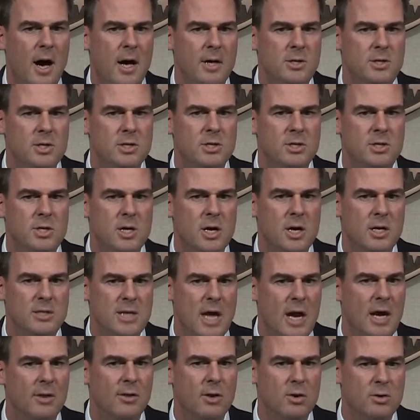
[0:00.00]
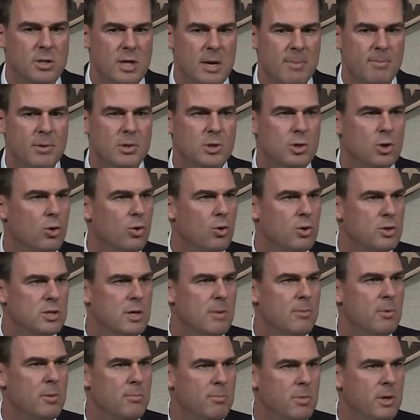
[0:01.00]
just taking their temperature on some of the